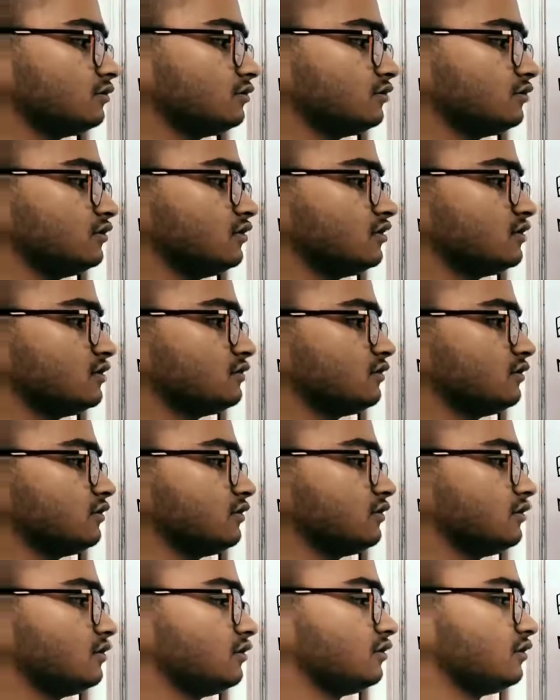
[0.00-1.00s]
so this
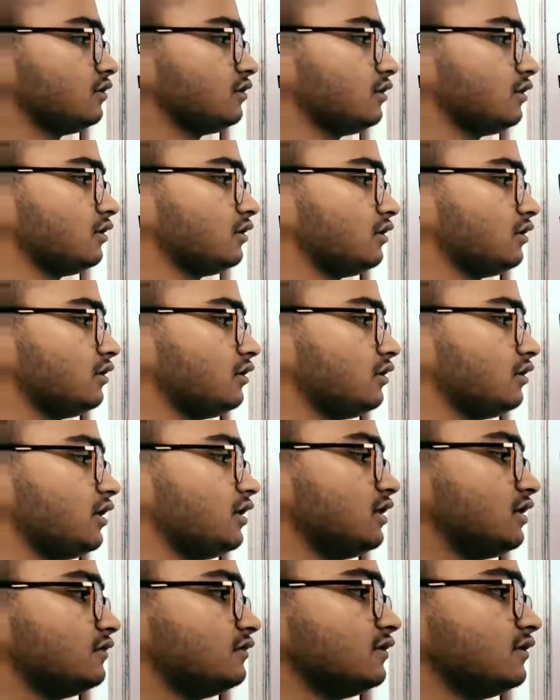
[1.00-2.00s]

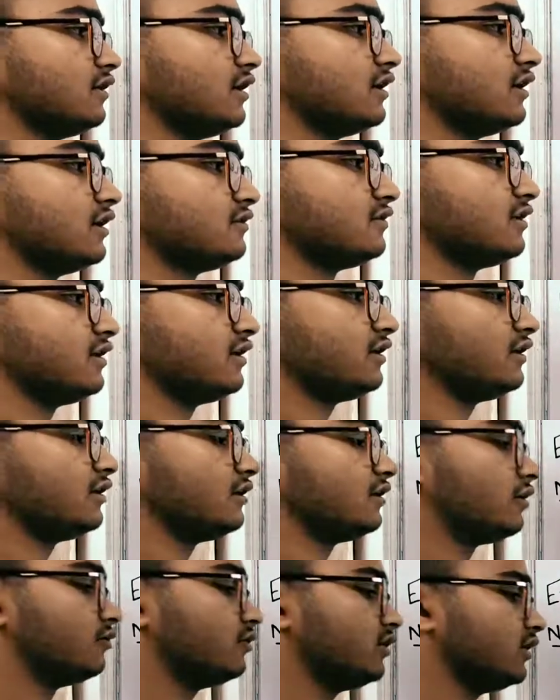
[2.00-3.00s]
area will get sterically
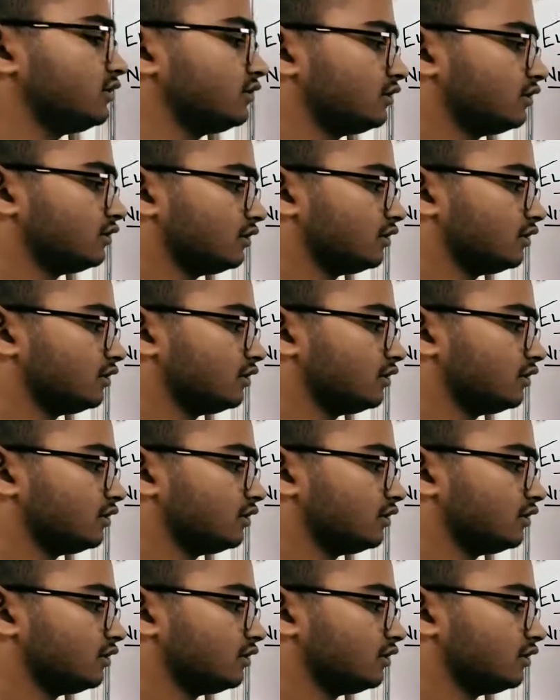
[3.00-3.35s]
crowded.